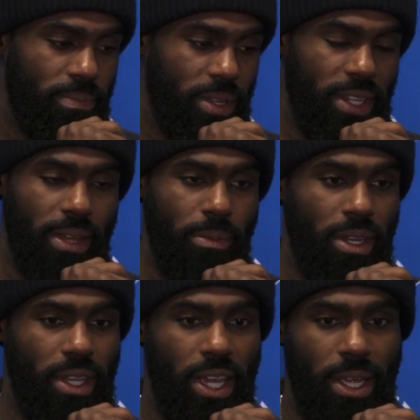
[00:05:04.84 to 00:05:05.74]
played that
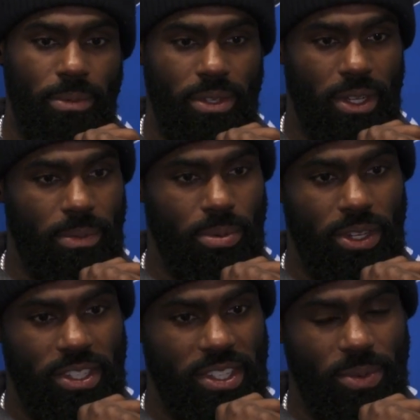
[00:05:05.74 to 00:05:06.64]
many games. Uh,
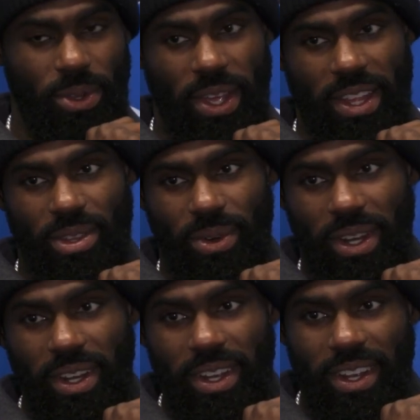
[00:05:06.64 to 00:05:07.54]
preseason, we only had
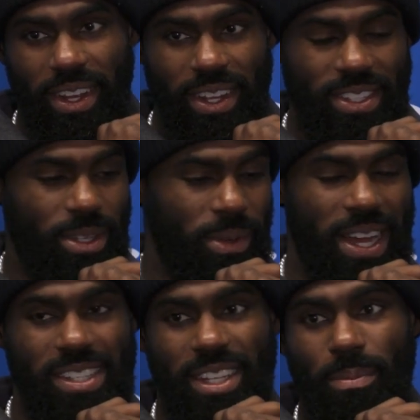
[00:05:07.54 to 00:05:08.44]
three. Some
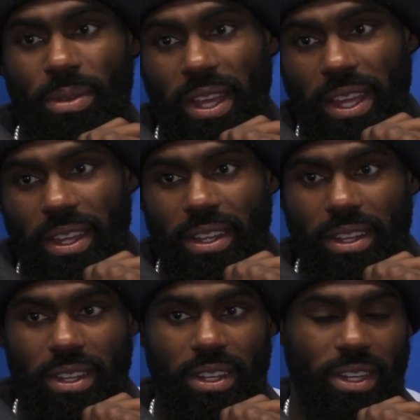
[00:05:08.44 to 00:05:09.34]
guys didn't play.
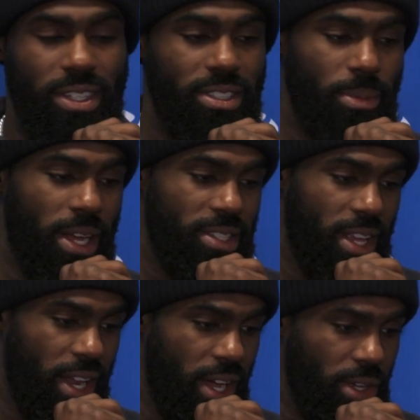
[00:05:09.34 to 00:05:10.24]
Uh, some guys
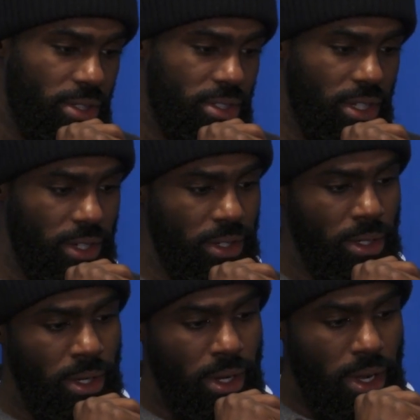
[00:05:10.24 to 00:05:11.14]
sat out. So,
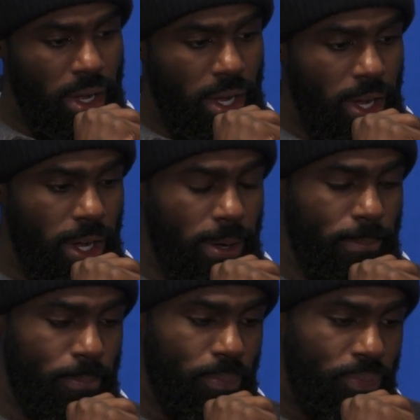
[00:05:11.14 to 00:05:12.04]

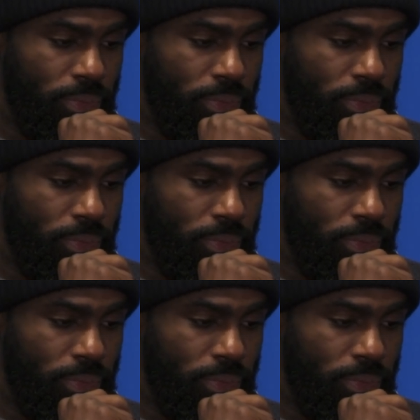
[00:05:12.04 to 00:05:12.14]
um,